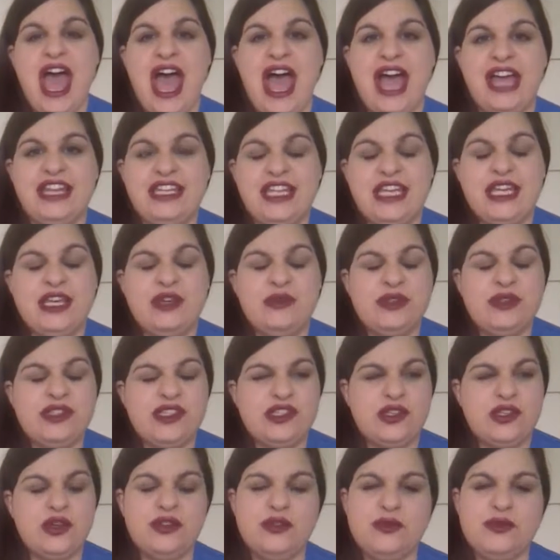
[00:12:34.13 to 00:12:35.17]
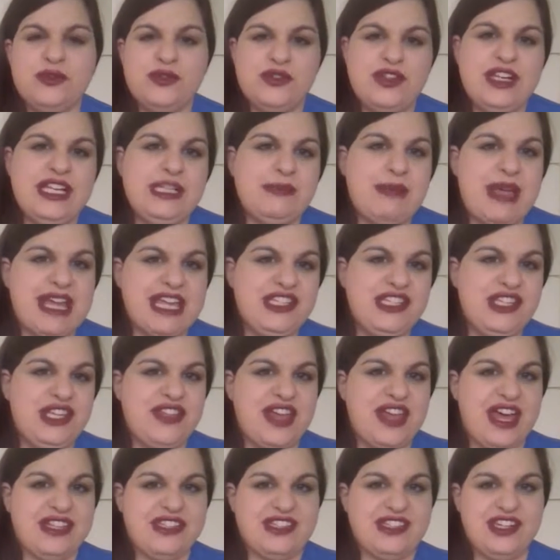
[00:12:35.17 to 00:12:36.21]
and it was a song that was released back in
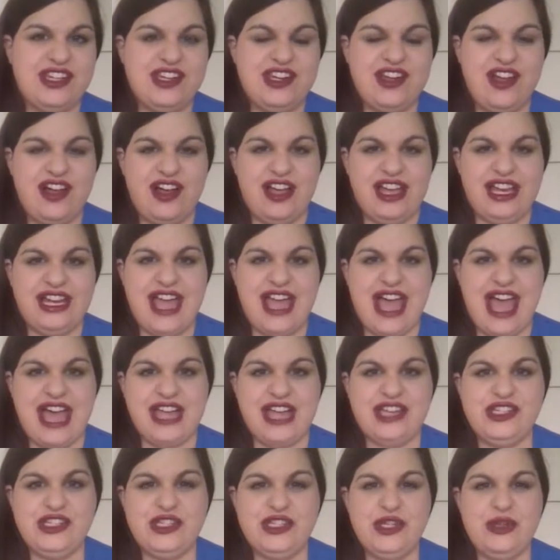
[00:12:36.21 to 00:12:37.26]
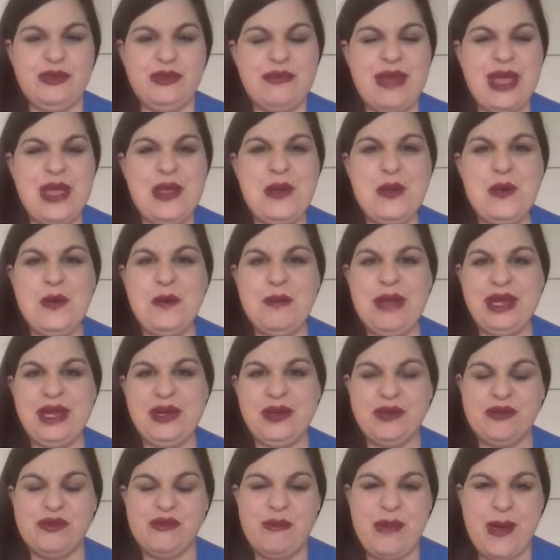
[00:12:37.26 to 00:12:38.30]
2009, and you may or may
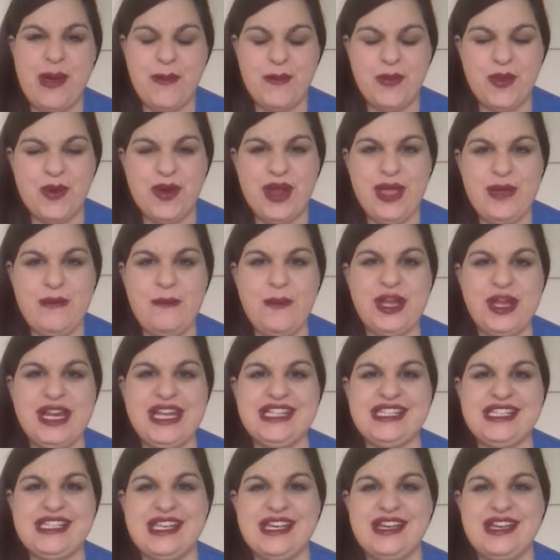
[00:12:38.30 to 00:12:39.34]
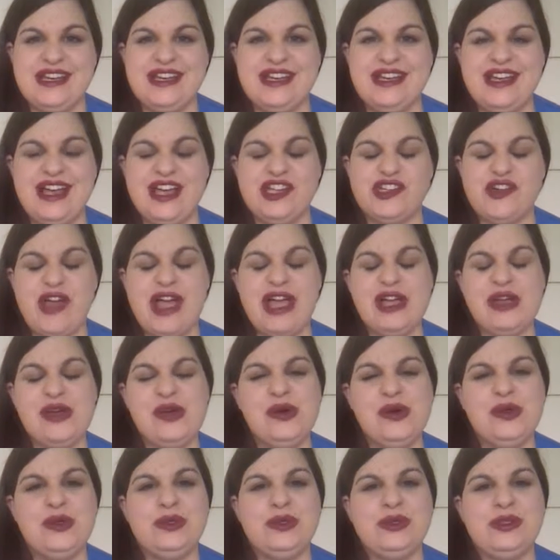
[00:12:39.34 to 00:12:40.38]
not remember it, but it's a, a track
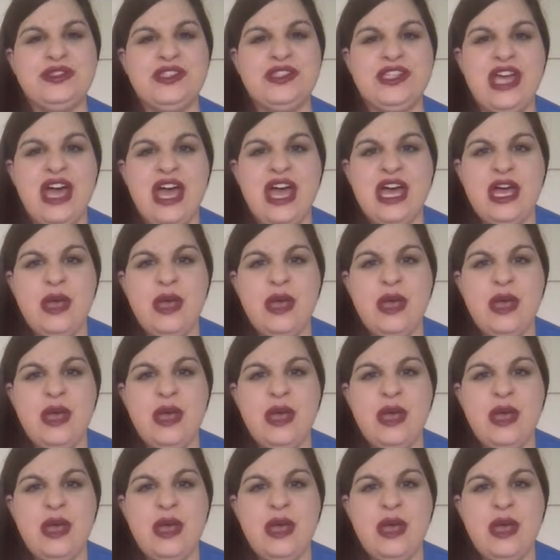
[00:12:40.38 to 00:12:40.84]
called